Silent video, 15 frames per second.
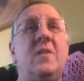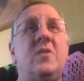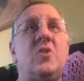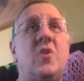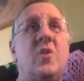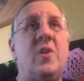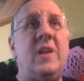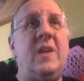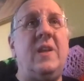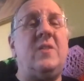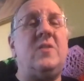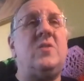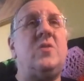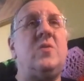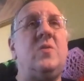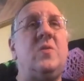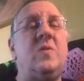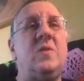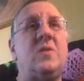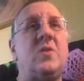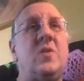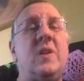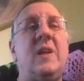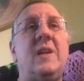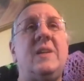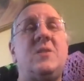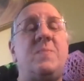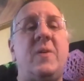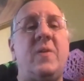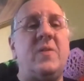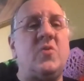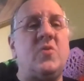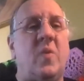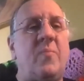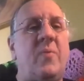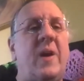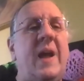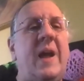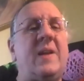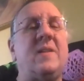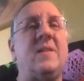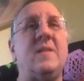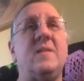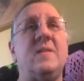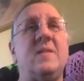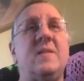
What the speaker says: turning a spiritual practice,